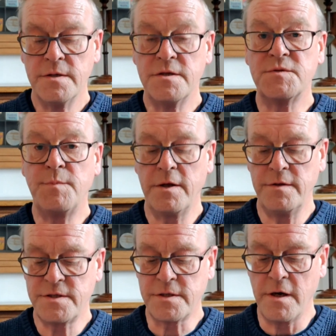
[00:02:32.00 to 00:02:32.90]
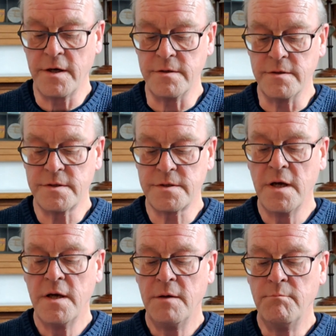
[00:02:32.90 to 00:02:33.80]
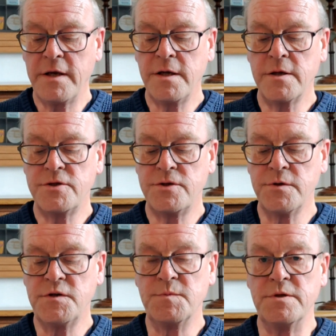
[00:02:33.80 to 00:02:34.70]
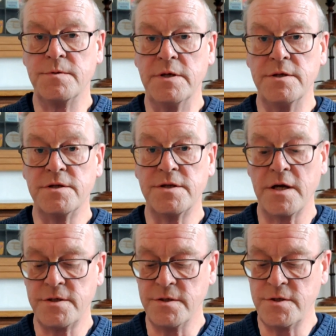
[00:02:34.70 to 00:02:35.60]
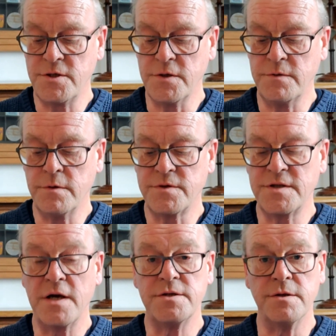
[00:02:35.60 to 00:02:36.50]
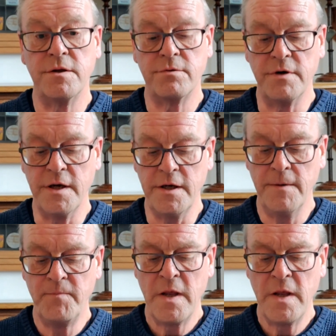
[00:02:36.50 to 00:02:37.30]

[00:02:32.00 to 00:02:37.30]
Despite this guidance, making a choice between Section 2 or Section 3